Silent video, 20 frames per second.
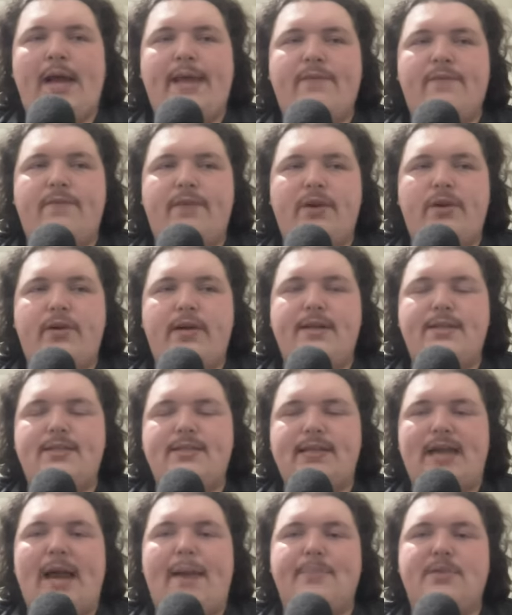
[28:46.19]
at various
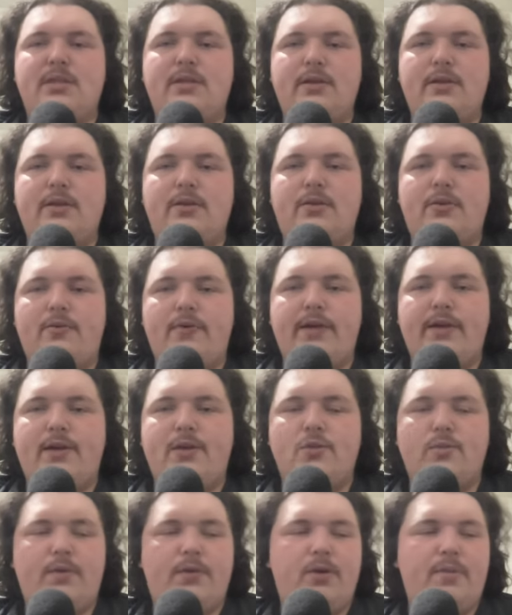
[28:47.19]
stops in their
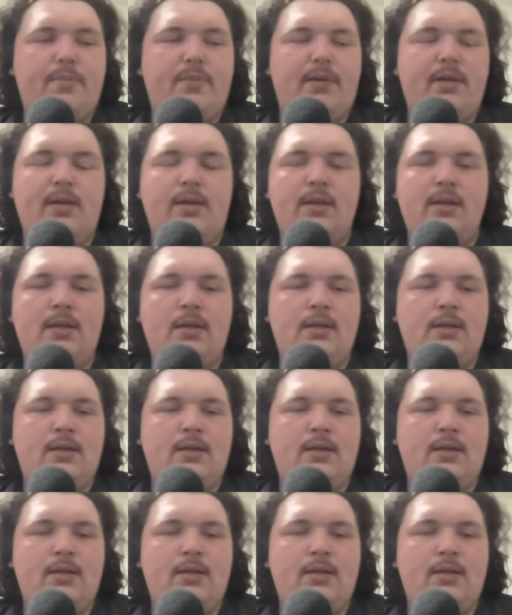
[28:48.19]
careers, whether it be,